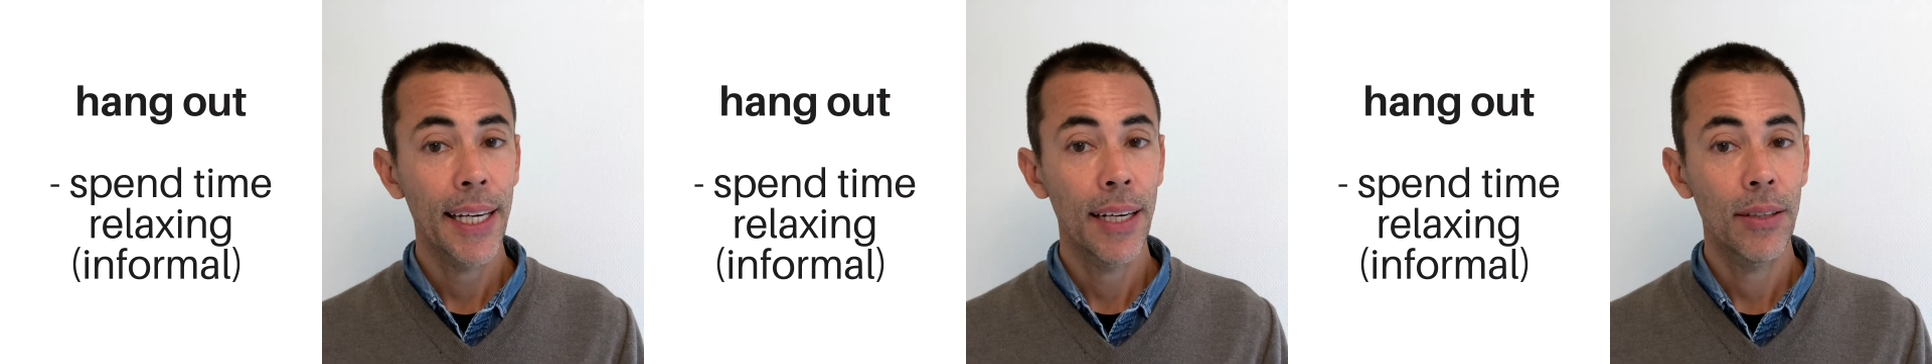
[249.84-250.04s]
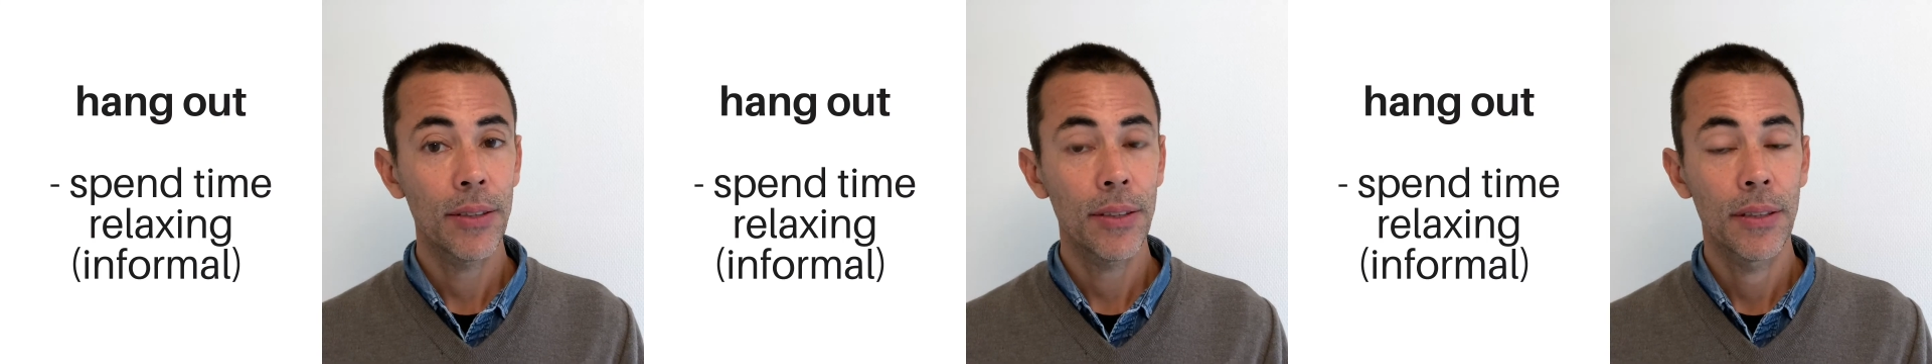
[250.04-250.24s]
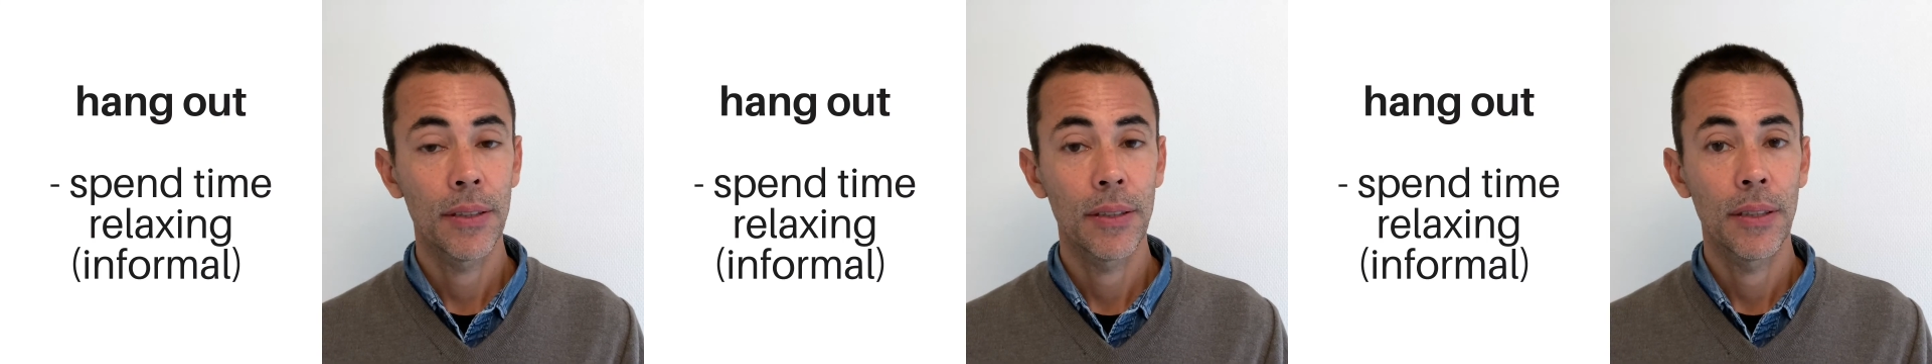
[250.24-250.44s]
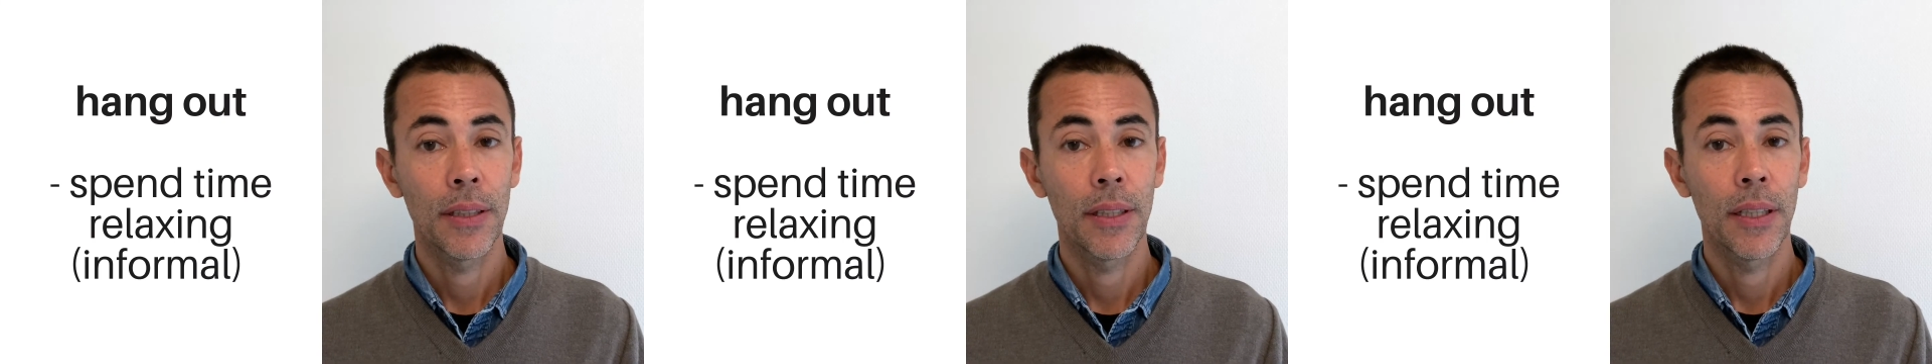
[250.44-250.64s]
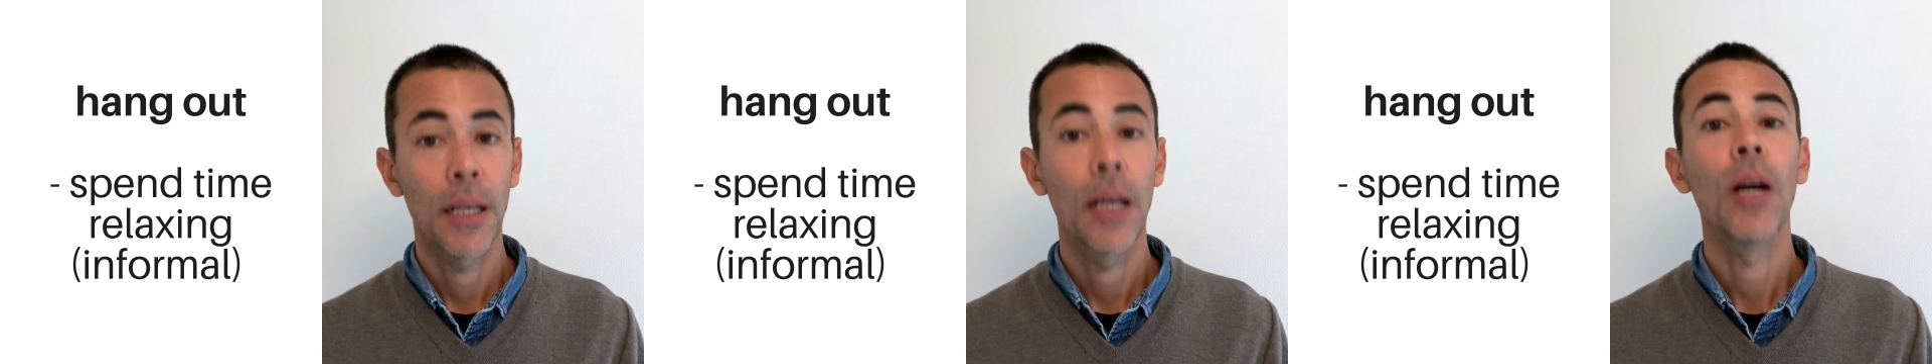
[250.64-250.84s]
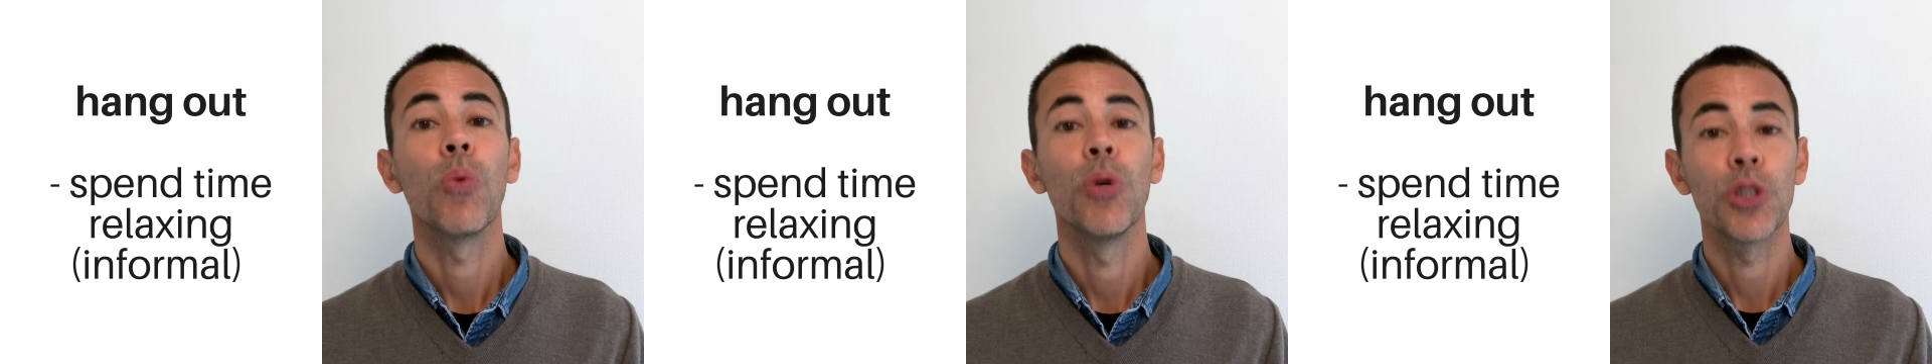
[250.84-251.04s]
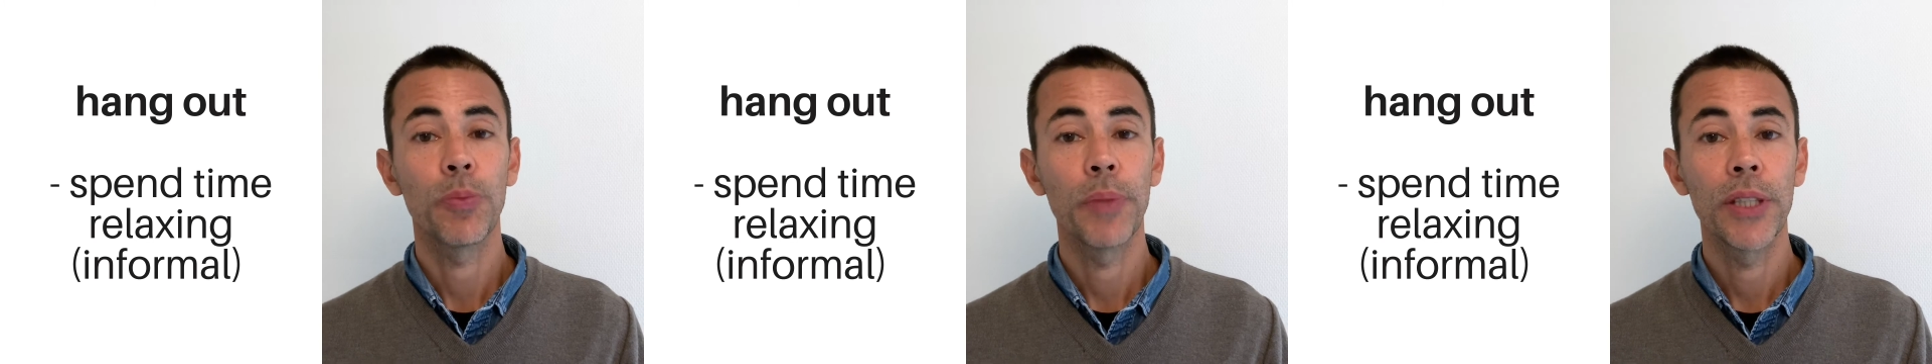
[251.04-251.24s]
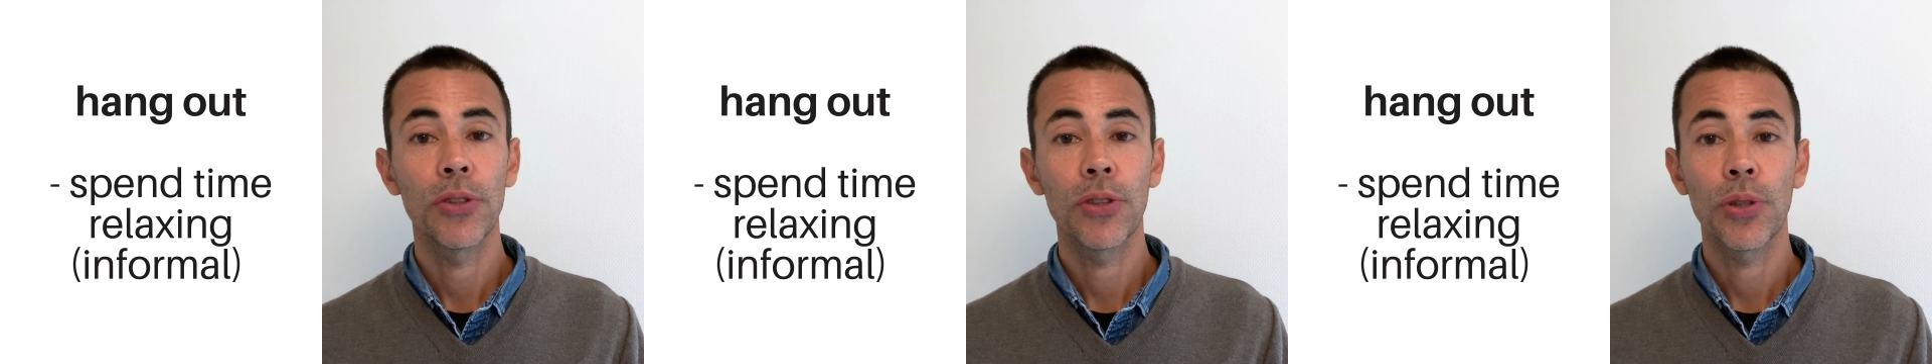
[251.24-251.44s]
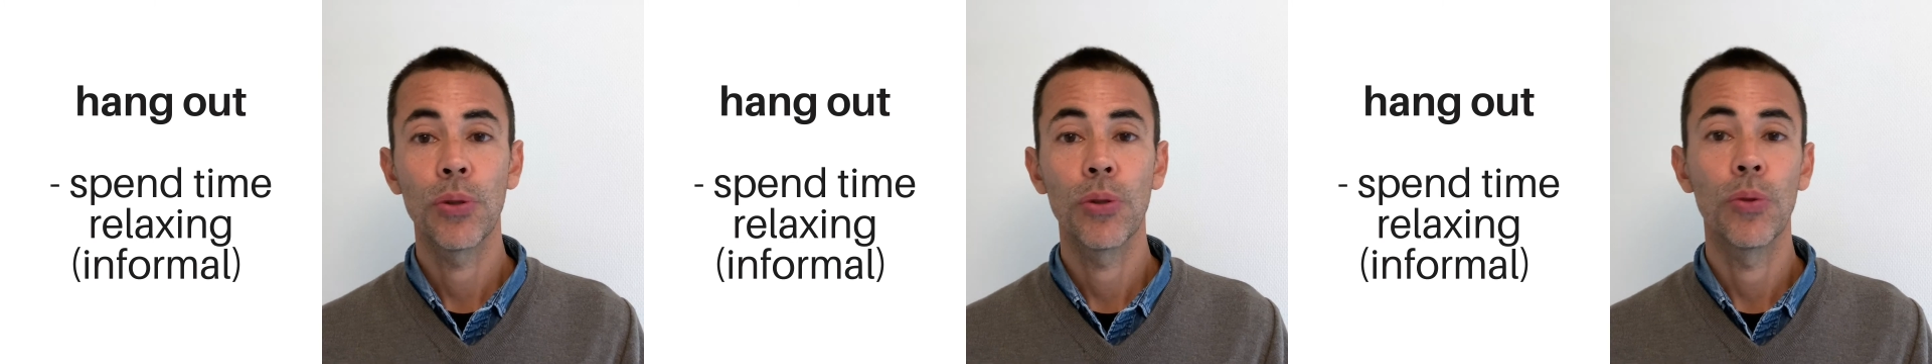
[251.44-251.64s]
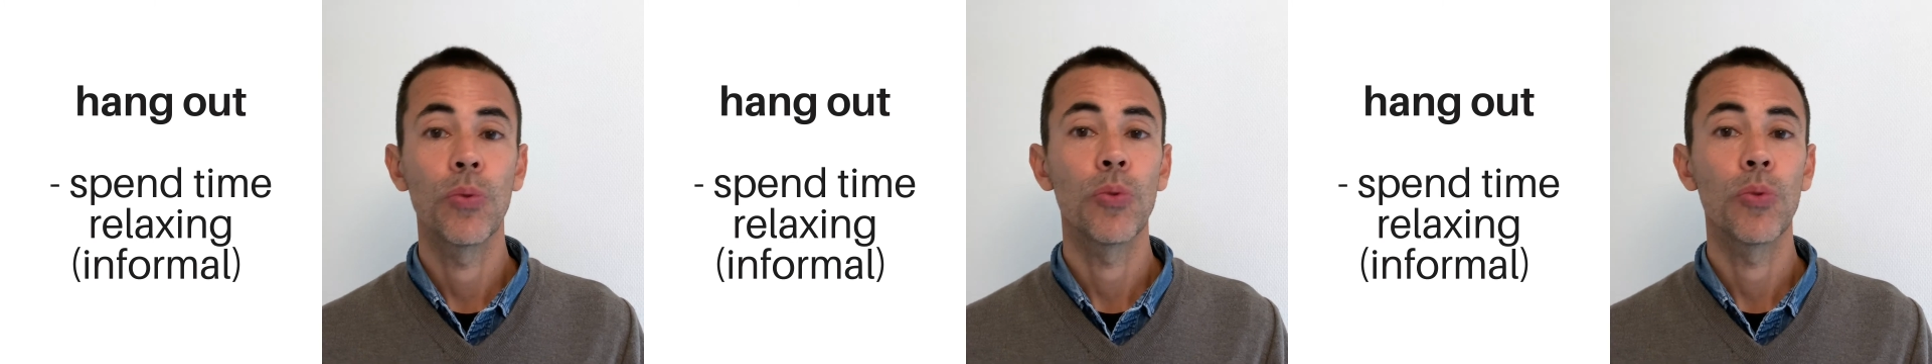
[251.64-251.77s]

out, which means to